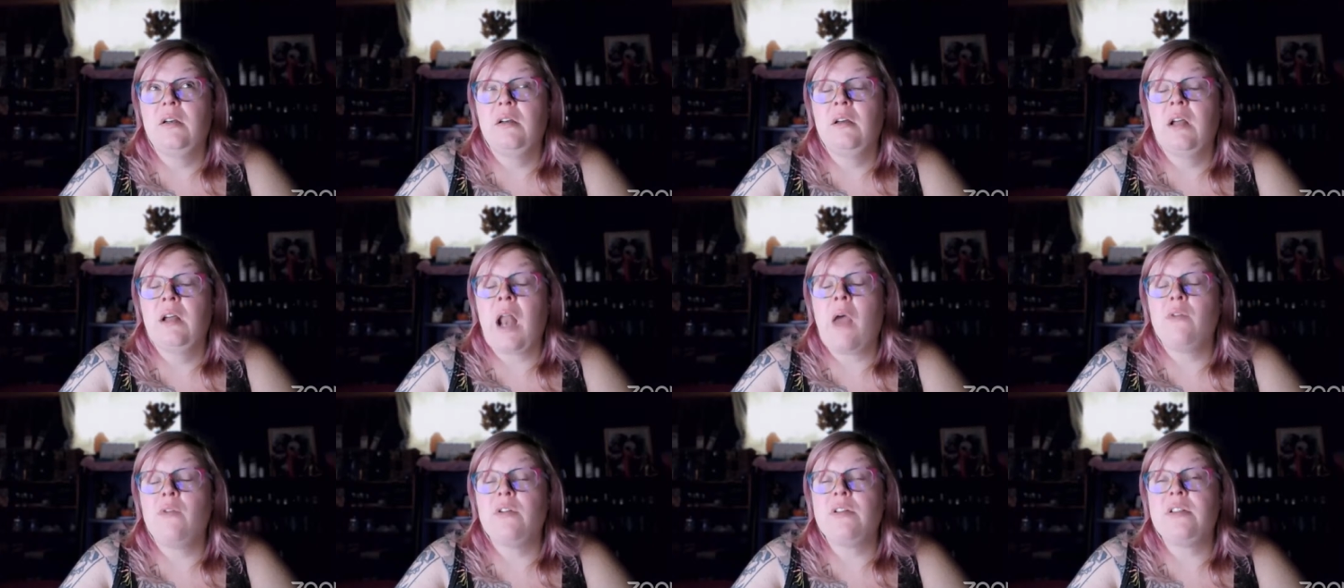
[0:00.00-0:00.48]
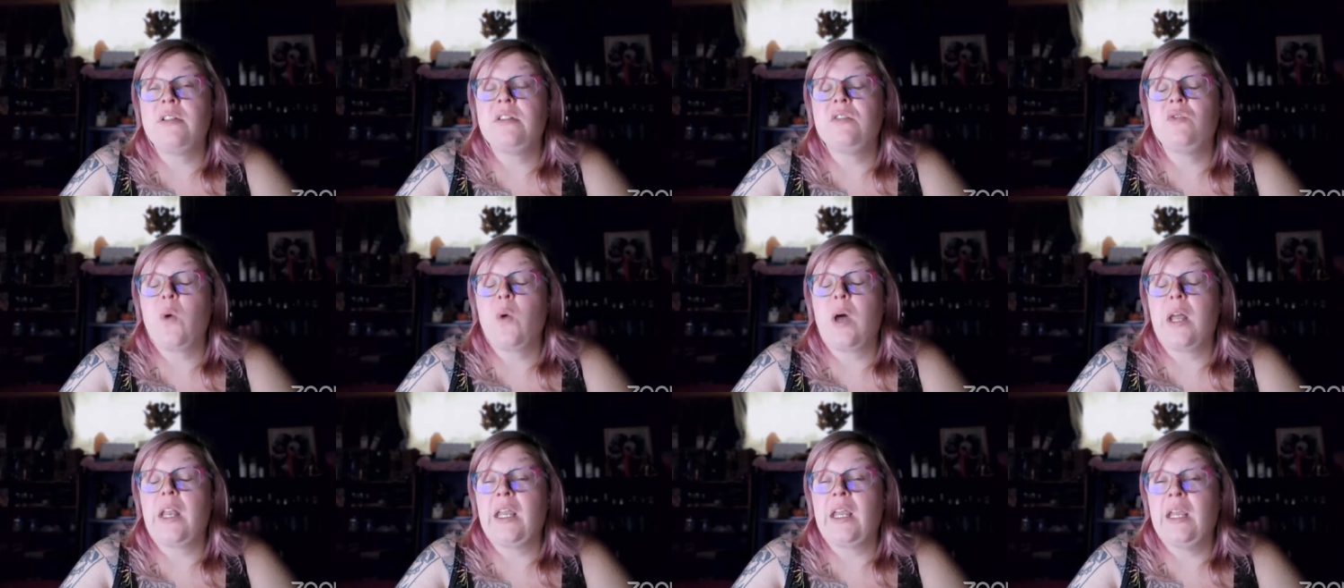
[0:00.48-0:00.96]
And I was
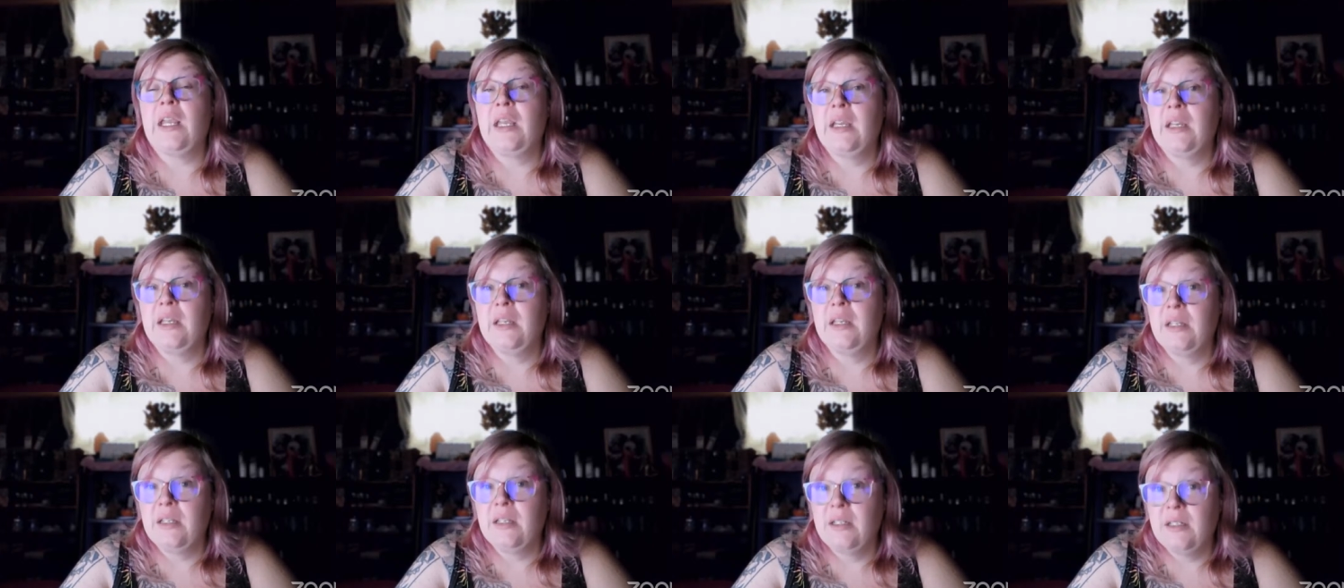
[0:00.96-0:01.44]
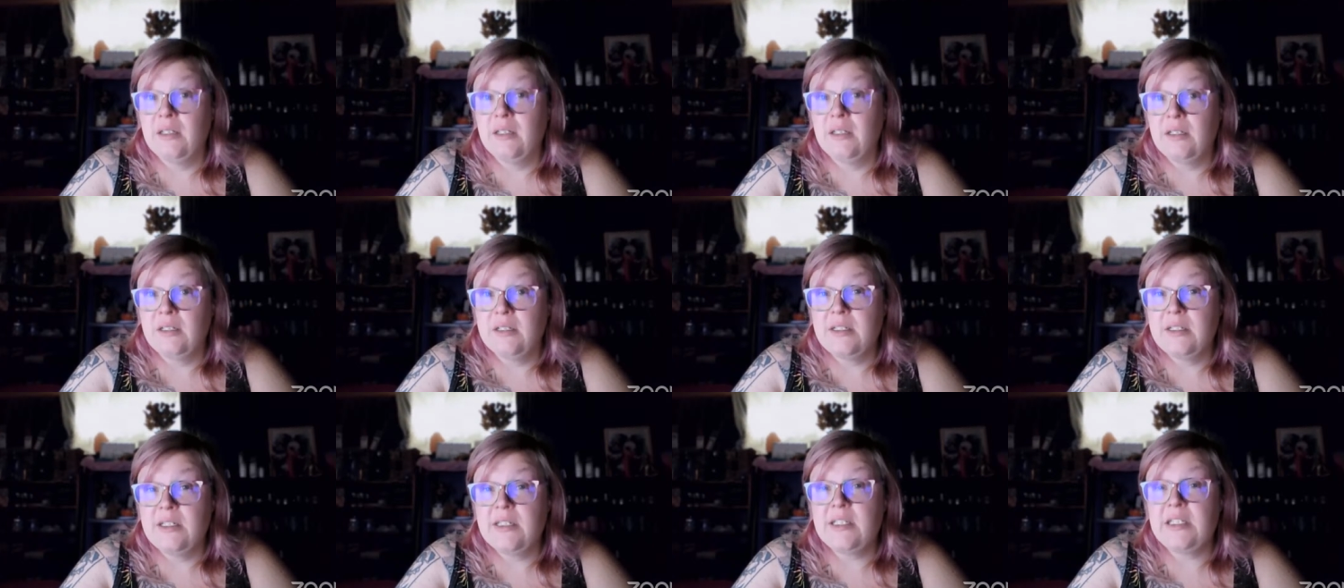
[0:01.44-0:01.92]
sweaty,
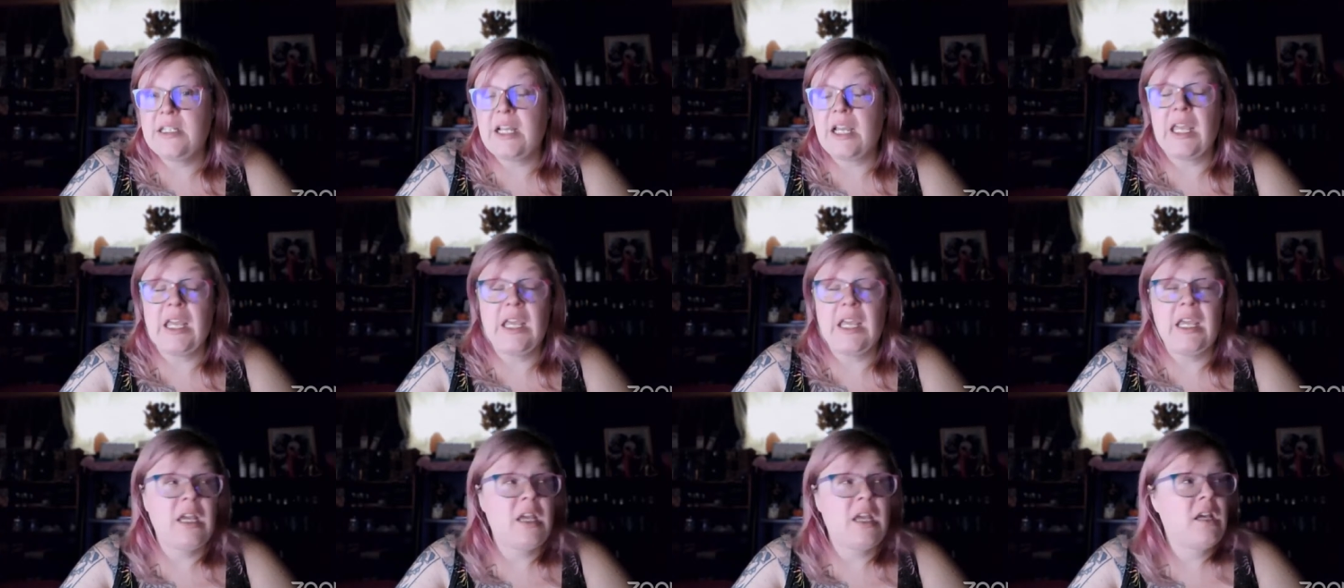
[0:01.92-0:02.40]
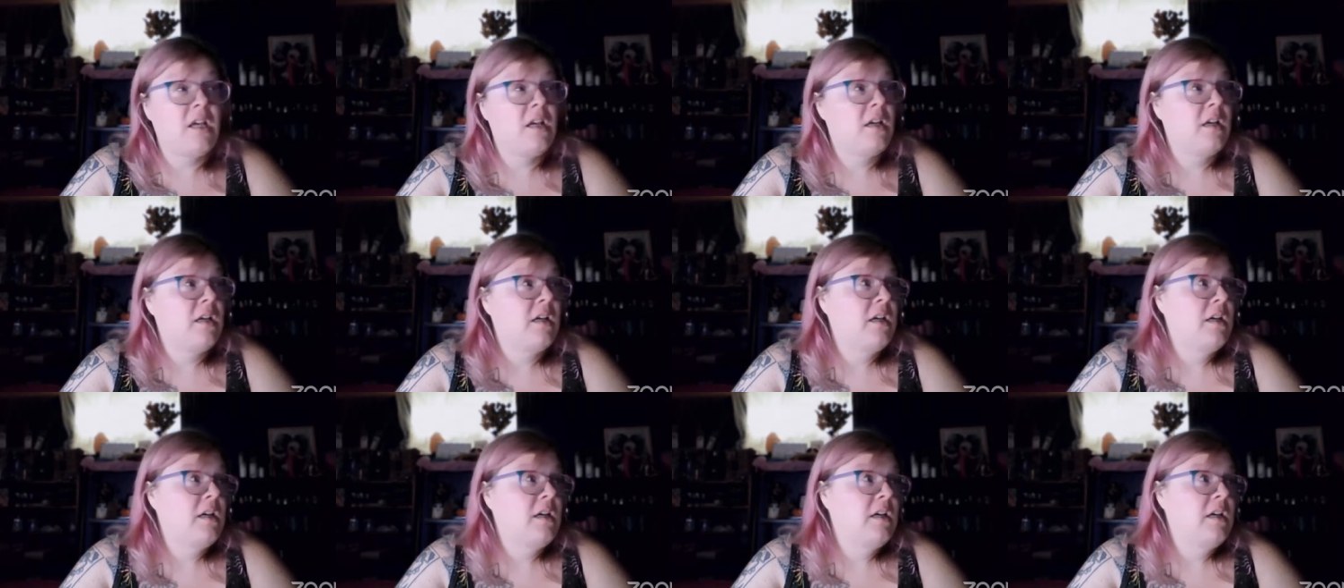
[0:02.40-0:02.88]
sticky,
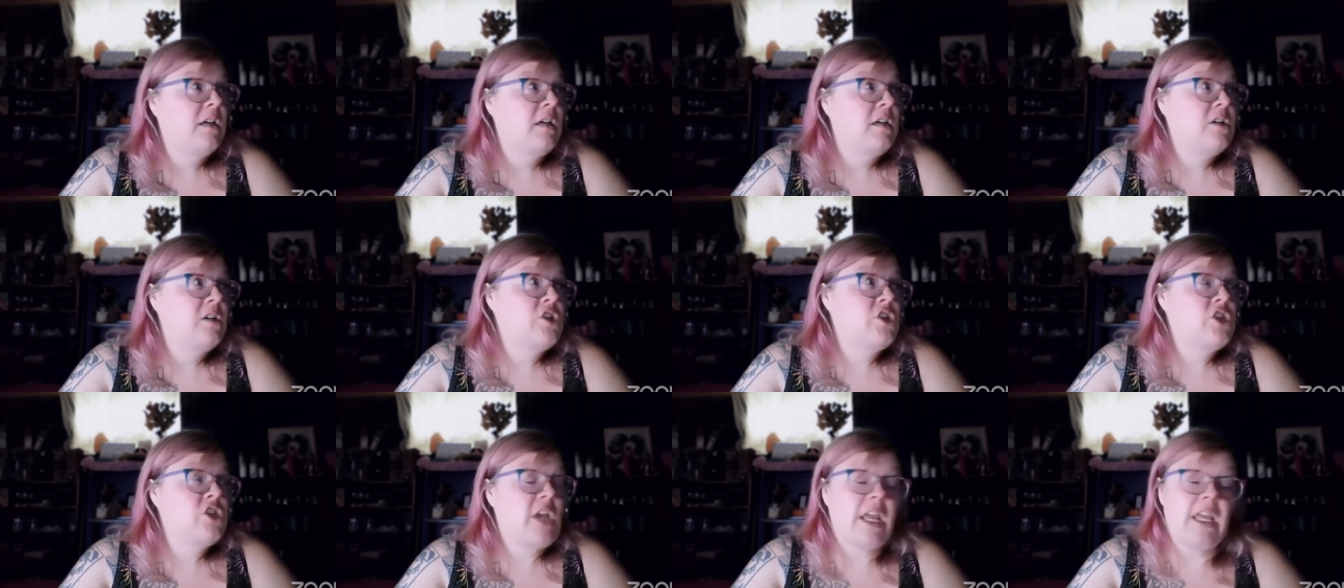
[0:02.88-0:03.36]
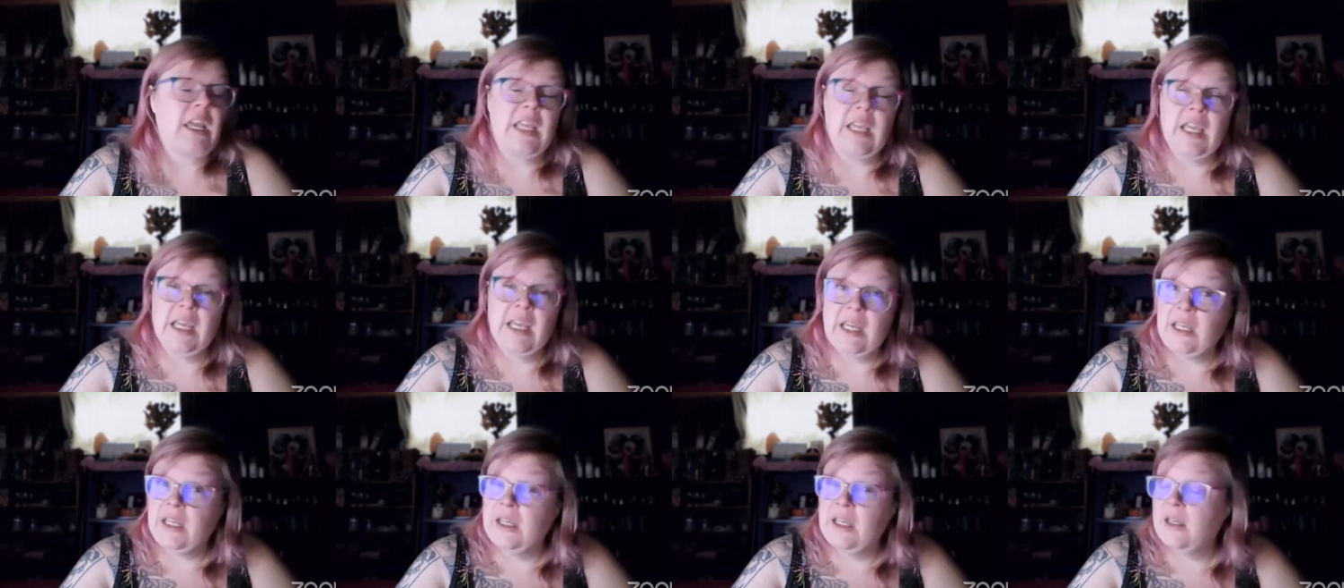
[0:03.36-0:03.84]

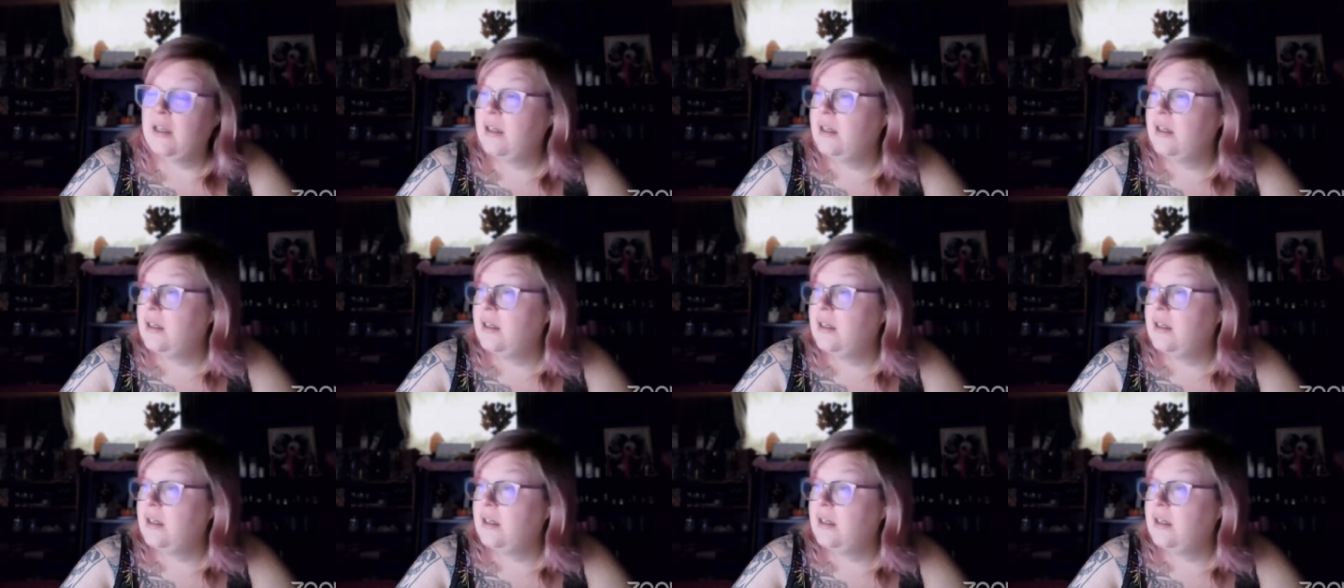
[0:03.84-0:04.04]
shaking.